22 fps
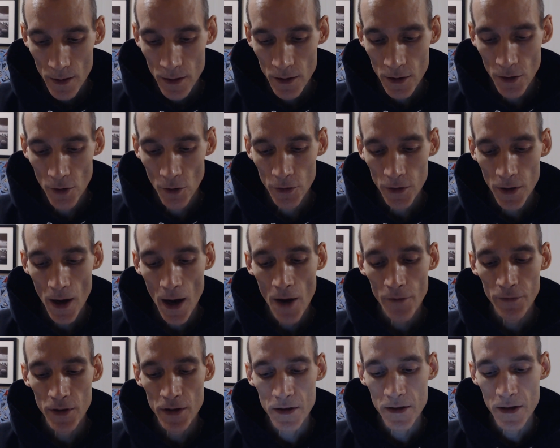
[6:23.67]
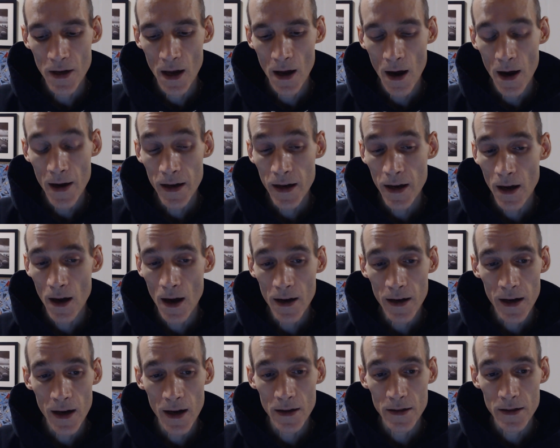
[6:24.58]
know, you have to send. I
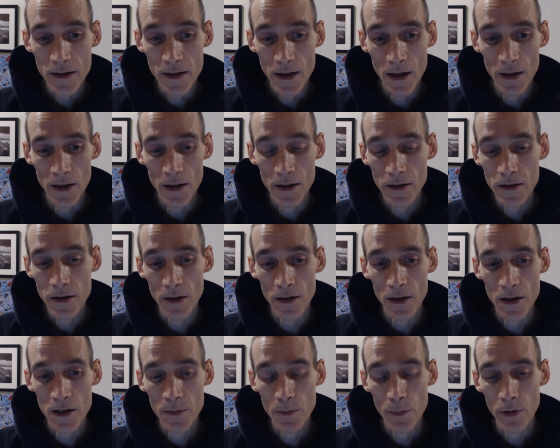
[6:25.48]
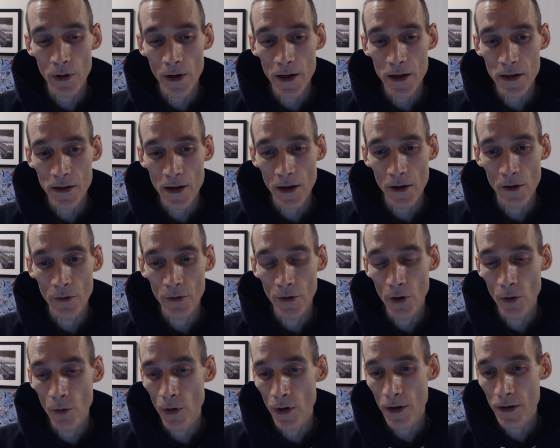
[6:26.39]
can't send it to this place. I don't
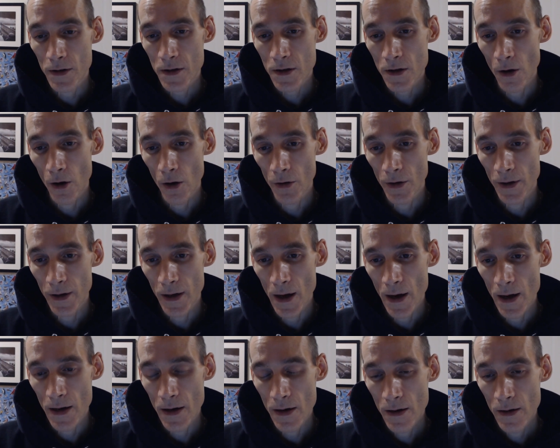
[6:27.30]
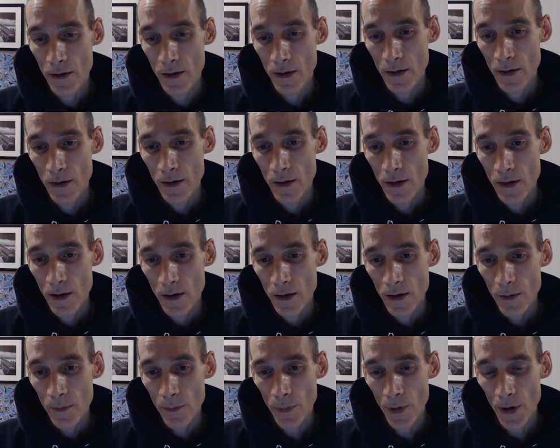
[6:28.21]
know what it's called again.
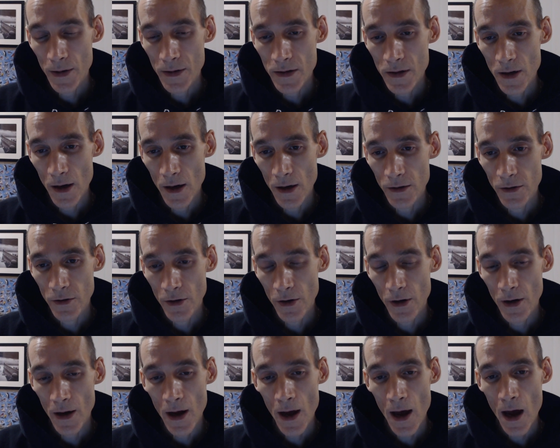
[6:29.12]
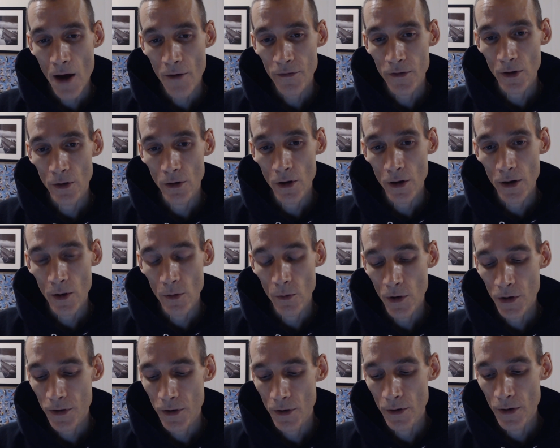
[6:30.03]
But you're gonna have to look at
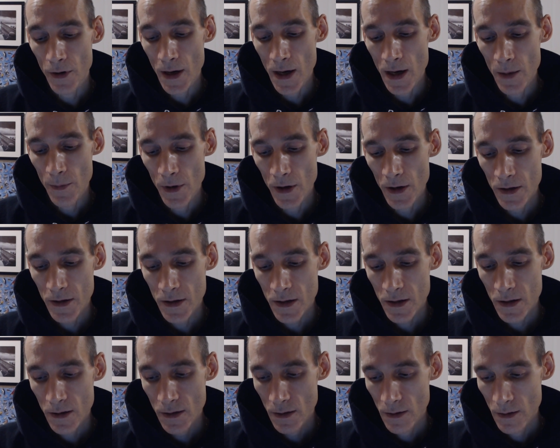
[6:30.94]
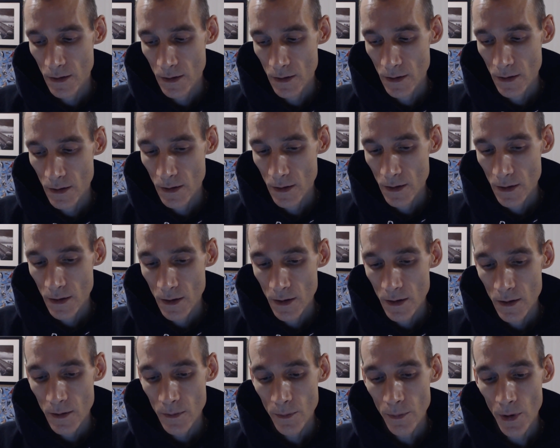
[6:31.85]
what their name is.
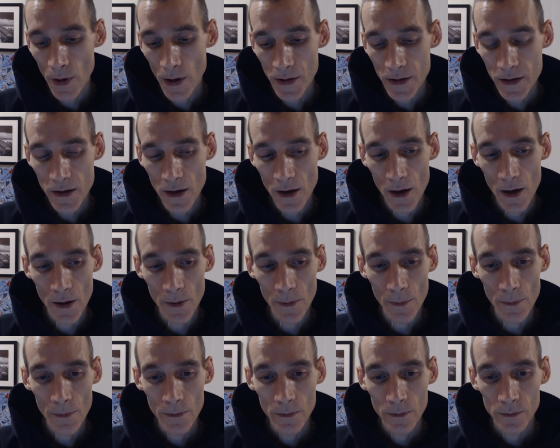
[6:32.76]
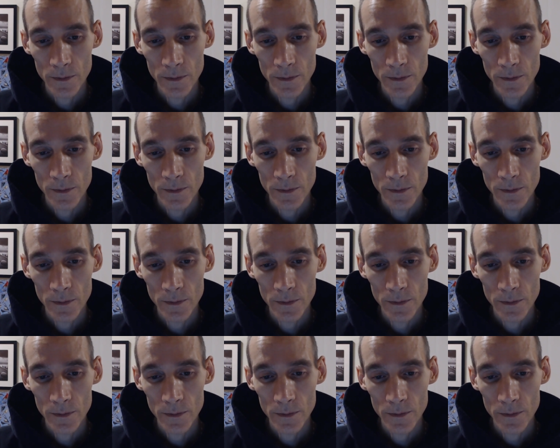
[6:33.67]
But I'm